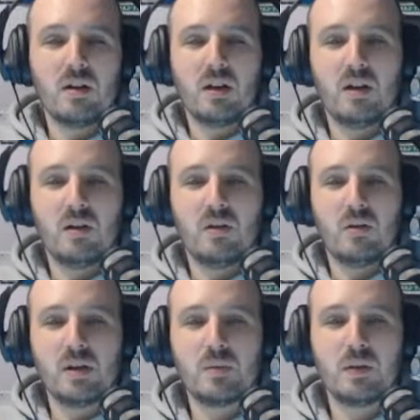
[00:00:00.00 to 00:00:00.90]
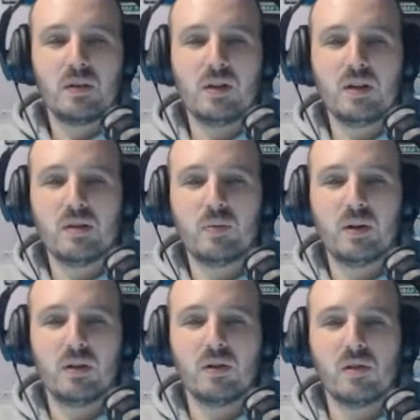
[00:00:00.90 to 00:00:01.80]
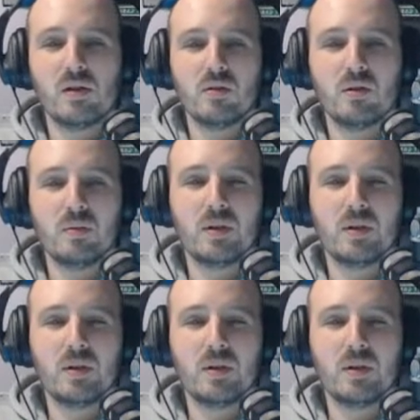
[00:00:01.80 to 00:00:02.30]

Hair Quest when they released the pre-order in Europe.